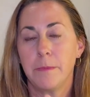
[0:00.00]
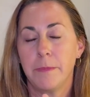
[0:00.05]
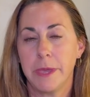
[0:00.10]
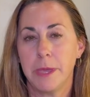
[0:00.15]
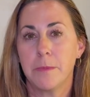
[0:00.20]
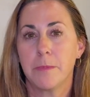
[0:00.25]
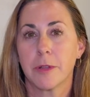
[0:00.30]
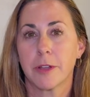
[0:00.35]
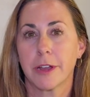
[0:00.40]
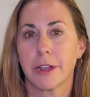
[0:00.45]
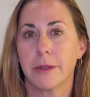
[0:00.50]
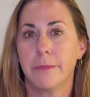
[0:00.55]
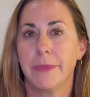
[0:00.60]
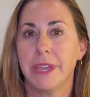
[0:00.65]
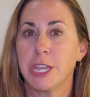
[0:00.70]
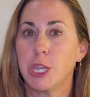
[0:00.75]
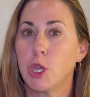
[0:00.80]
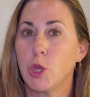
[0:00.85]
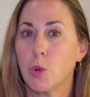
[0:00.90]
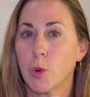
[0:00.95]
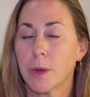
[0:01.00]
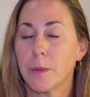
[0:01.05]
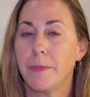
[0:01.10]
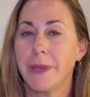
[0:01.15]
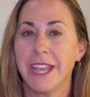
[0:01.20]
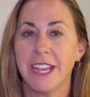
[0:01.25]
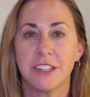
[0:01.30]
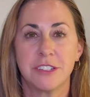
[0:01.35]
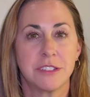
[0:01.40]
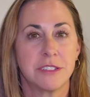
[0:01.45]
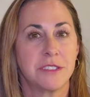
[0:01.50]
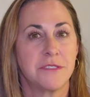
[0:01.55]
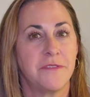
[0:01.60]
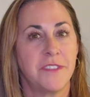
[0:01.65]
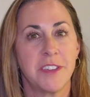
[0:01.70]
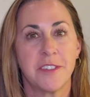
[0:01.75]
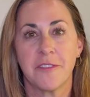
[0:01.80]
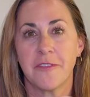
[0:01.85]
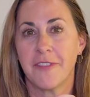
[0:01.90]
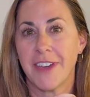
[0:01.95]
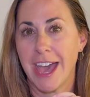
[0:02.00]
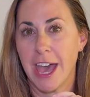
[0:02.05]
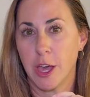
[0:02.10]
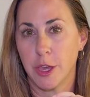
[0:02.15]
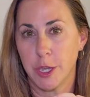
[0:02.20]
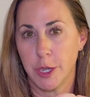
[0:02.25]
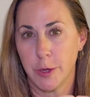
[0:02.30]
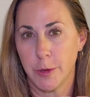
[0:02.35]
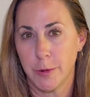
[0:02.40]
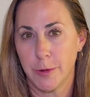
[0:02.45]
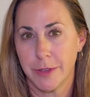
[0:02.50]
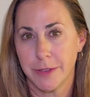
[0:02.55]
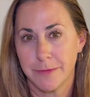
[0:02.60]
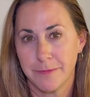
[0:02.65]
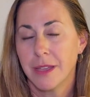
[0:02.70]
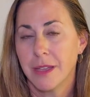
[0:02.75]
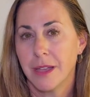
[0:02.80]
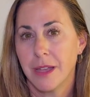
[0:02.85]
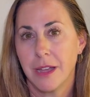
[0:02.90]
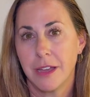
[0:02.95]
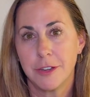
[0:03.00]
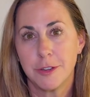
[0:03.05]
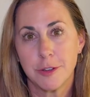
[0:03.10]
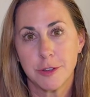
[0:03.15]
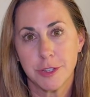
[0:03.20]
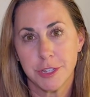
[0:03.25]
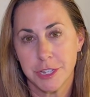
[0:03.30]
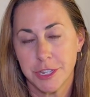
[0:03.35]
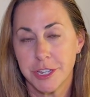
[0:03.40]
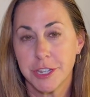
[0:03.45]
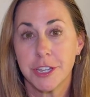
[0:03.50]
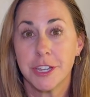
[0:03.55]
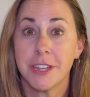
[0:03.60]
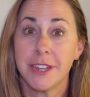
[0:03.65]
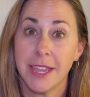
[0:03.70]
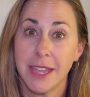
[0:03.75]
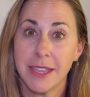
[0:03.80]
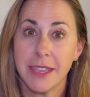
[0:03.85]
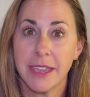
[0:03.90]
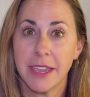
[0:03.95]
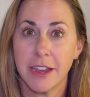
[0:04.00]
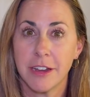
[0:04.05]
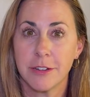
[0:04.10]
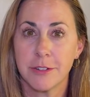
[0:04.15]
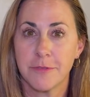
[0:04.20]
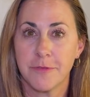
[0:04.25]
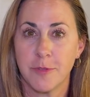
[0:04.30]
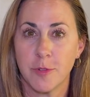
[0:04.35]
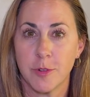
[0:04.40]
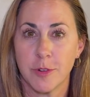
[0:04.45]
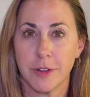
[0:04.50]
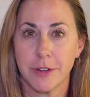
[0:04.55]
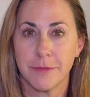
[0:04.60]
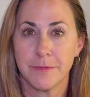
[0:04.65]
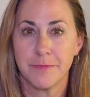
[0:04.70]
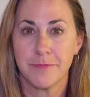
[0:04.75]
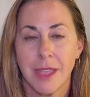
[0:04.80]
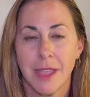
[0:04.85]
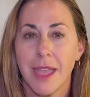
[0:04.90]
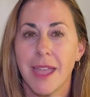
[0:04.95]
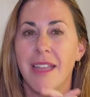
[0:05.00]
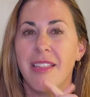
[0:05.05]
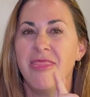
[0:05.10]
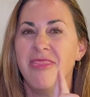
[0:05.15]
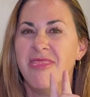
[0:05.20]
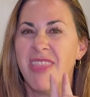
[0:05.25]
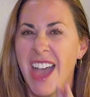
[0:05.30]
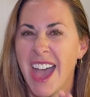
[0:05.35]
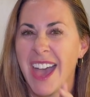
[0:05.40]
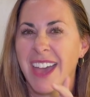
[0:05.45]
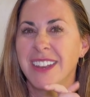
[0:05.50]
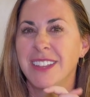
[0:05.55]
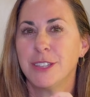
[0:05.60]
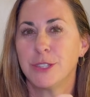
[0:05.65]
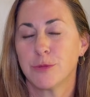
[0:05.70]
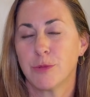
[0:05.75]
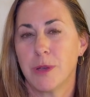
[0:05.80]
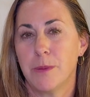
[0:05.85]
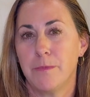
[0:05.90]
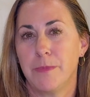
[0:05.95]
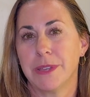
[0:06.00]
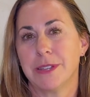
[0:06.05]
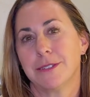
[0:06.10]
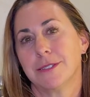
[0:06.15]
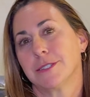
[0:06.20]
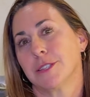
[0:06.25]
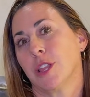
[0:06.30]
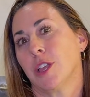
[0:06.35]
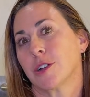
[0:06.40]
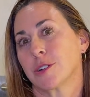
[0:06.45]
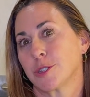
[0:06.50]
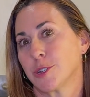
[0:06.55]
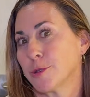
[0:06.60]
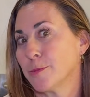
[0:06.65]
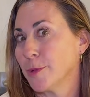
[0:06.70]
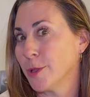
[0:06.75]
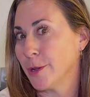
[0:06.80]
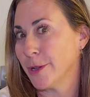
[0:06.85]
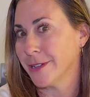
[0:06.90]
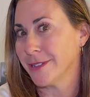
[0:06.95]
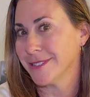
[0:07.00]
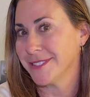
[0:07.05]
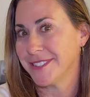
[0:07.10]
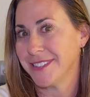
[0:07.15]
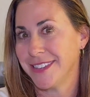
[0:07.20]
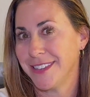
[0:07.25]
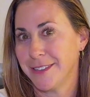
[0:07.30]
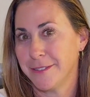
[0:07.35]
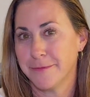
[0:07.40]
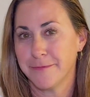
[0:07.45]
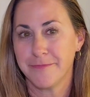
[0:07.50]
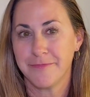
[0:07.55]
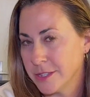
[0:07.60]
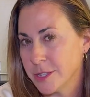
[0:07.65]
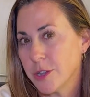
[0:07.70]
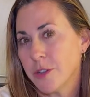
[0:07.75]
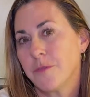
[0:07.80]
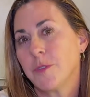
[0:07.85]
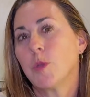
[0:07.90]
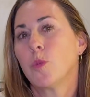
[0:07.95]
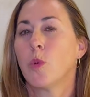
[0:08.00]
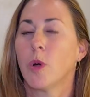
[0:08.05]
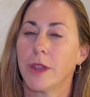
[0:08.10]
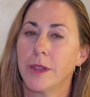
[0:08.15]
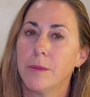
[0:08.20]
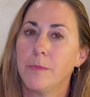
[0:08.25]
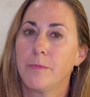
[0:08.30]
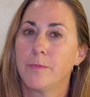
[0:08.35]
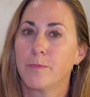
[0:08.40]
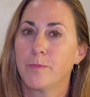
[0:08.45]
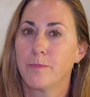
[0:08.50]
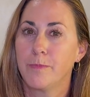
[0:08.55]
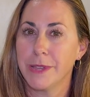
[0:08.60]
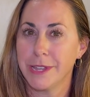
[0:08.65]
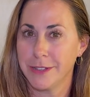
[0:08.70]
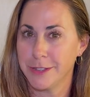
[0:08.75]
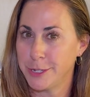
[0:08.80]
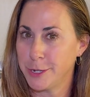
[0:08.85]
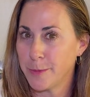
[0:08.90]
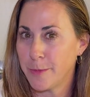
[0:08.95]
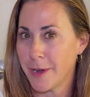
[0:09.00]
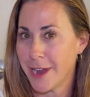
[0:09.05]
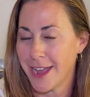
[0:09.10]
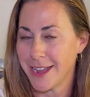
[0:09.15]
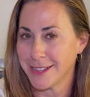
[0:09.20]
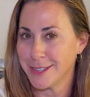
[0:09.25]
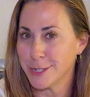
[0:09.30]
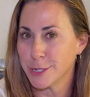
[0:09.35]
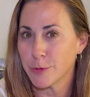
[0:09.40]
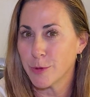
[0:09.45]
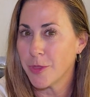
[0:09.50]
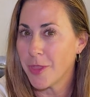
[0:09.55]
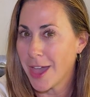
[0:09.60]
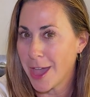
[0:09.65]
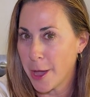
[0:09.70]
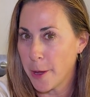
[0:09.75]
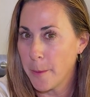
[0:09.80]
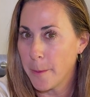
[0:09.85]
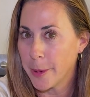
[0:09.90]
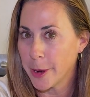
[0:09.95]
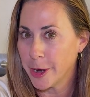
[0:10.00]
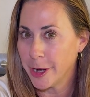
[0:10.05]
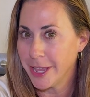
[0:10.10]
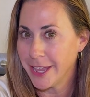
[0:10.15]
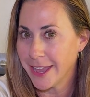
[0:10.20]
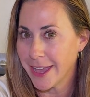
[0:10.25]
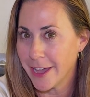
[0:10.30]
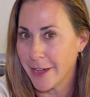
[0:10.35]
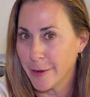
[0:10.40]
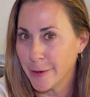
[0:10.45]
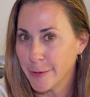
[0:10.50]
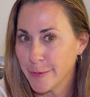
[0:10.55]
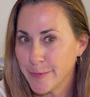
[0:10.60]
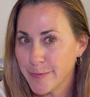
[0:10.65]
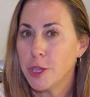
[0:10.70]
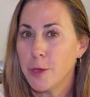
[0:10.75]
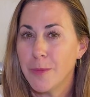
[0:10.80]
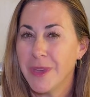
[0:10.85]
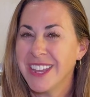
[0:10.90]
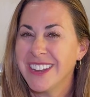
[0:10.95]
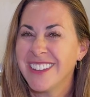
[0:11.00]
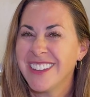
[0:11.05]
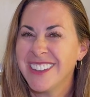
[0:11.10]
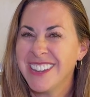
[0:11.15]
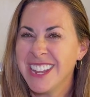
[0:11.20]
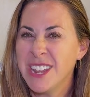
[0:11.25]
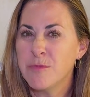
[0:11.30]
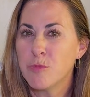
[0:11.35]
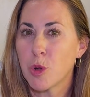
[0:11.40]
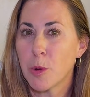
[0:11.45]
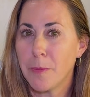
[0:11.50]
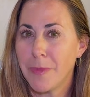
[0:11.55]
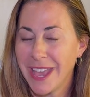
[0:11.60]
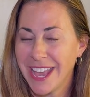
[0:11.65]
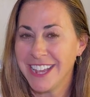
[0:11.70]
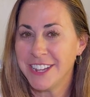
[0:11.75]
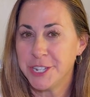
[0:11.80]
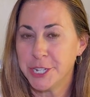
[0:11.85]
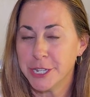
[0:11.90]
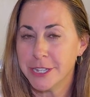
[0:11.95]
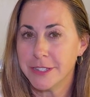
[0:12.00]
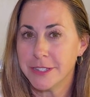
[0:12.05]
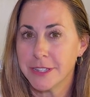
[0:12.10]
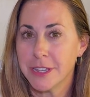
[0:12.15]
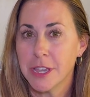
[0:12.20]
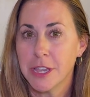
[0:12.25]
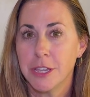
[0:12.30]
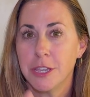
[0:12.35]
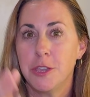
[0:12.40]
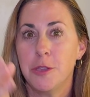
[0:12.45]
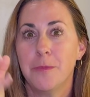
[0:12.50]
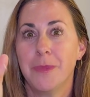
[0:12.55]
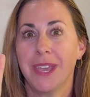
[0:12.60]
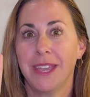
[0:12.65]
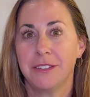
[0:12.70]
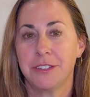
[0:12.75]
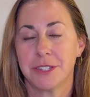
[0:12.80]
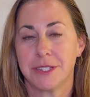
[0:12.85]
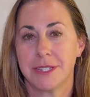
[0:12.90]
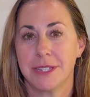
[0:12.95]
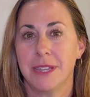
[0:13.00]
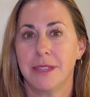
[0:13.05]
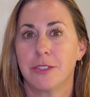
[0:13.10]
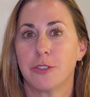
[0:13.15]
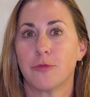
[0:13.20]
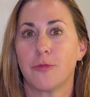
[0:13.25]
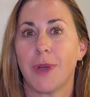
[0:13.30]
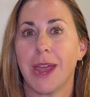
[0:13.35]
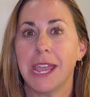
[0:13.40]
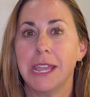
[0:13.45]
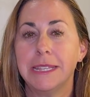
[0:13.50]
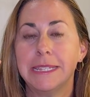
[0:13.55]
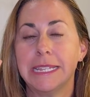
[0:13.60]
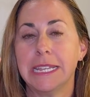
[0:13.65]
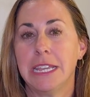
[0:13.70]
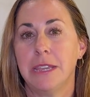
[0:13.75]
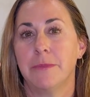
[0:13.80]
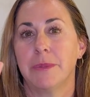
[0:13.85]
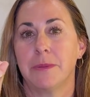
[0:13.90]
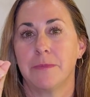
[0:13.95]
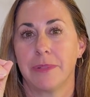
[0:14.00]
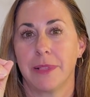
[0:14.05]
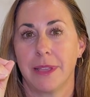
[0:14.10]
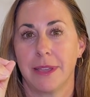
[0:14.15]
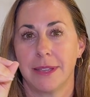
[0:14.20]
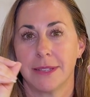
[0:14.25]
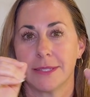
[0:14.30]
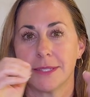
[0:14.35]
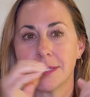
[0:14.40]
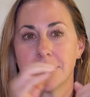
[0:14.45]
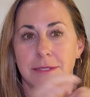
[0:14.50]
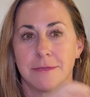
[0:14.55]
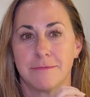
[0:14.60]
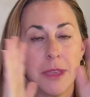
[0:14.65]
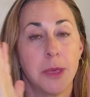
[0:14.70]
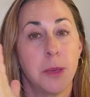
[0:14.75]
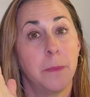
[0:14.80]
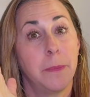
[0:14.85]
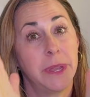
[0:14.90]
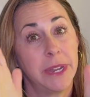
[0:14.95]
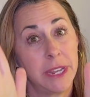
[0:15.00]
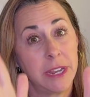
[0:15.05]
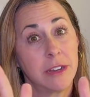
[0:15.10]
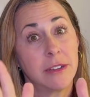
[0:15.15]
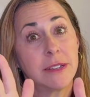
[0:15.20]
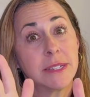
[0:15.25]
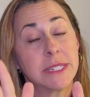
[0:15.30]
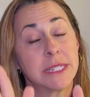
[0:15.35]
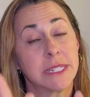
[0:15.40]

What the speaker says: people are going to make your patients feel valued, understood, and cared for. And that is what builds long-term loyalty. So if you want to build your practice without burning out, you may not need more patients. You may just need the right team in place. But here's